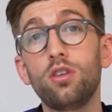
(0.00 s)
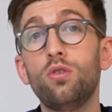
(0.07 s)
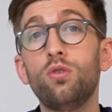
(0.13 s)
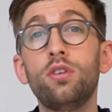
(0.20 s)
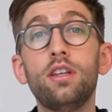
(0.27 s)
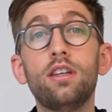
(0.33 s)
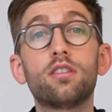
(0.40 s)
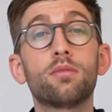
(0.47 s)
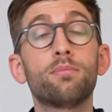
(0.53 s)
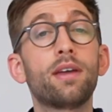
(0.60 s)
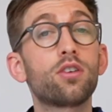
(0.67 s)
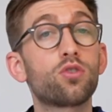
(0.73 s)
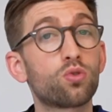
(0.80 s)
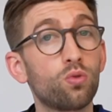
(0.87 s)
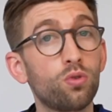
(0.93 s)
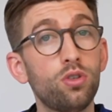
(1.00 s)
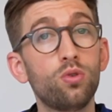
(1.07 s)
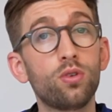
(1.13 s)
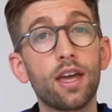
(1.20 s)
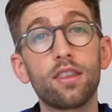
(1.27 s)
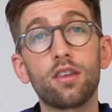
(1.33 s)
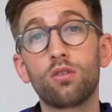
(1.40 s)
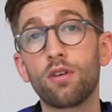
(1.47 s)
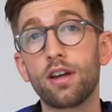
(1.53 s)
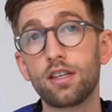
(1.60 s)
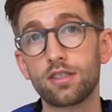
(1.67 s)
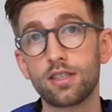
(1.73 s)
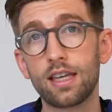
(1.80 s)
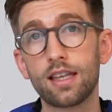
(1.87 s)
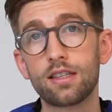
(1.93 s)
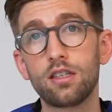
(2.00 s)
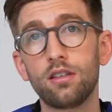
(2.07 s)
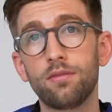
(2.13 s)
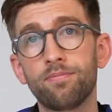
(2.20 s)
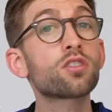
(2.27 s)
you need to make sure you get the grades to get in.